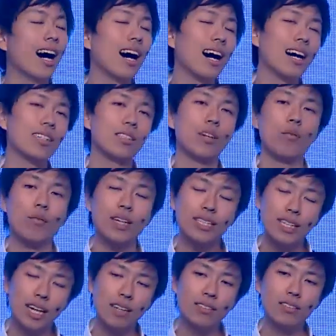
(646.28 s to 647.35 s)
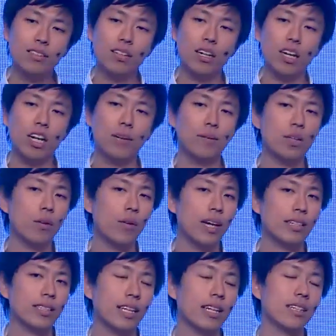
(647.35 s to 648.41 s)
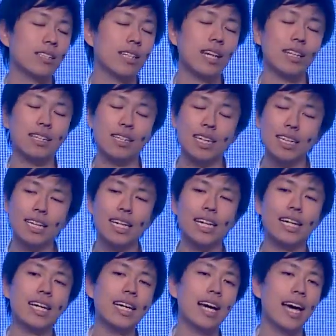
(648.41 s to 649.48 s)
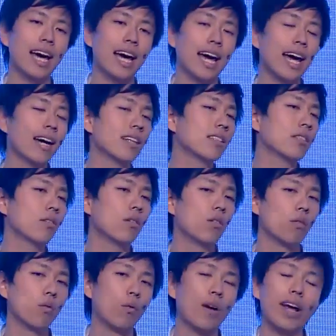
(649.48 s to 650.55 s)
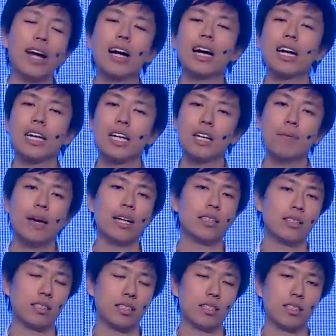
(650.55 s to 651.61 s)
As a result of collecting the lucky and rare events,